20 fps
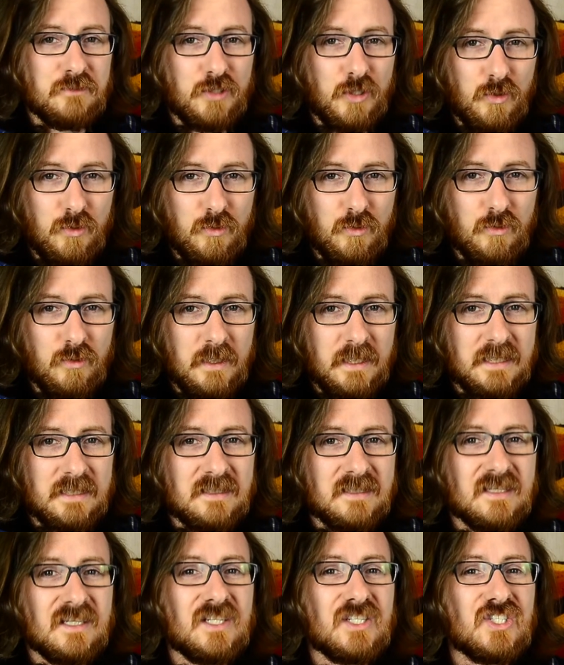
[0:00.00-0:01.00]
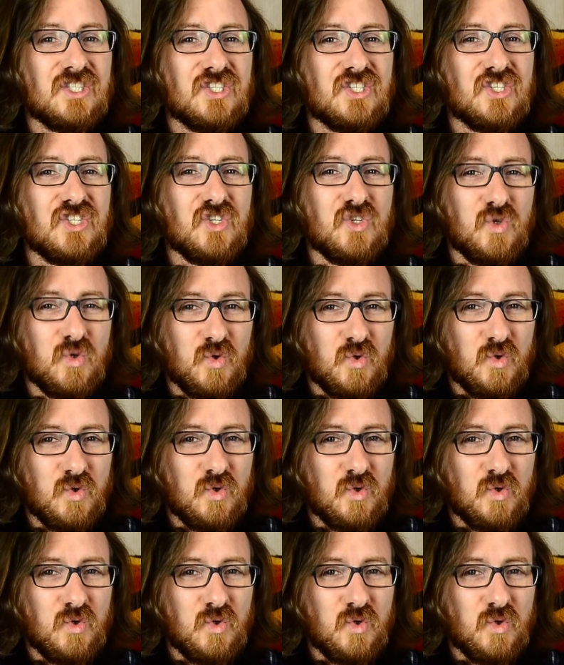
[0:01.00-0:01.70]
Tu, it's Tsu.